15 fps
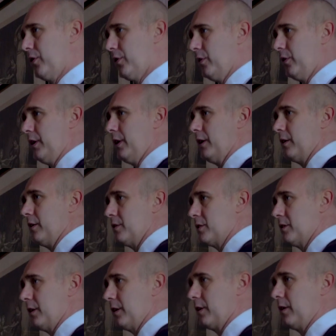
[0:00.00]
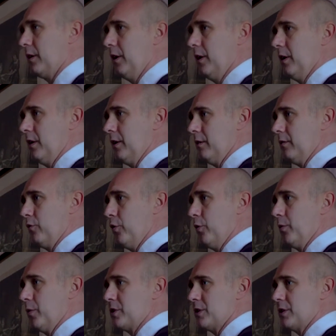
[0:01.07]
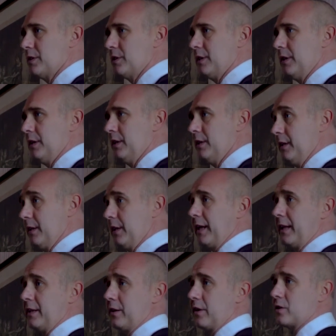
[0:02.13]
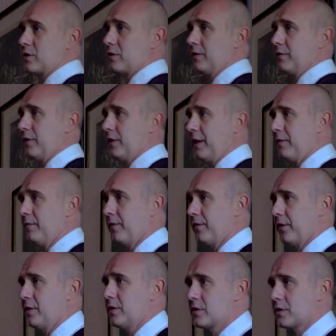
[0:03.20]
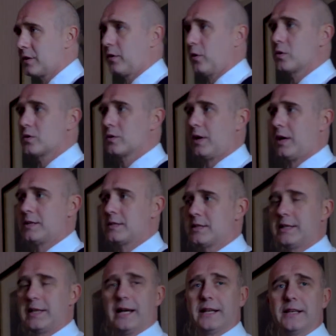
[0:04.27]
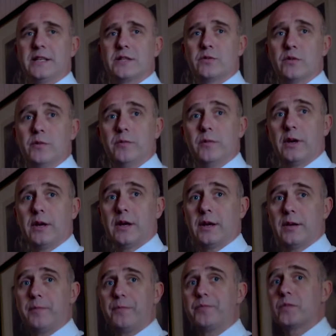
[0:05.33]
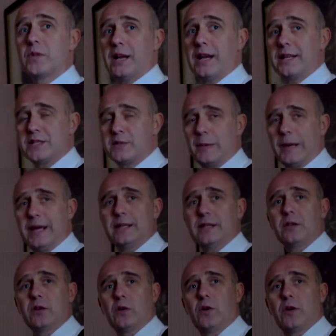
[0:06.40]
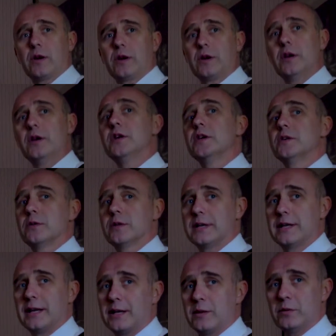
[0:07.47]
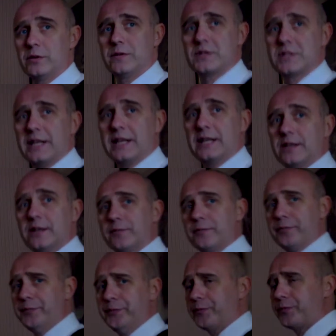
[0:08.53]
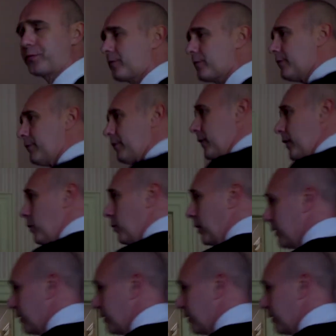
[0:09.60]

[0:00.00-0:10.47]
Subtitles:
through here, there's another room which is the night nursery for the infants, and also has the nanny's room, the nanny's bed in the corner where the nanny would have stayed with